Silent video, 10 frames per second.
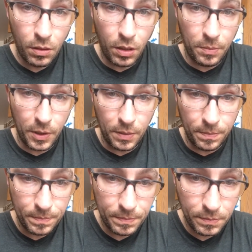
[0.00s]
Alright, bud.
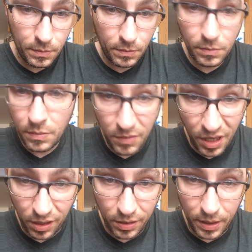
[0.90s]

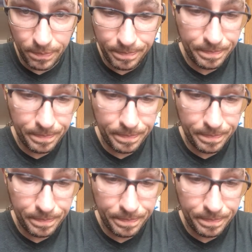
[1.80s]
Not gonna lie.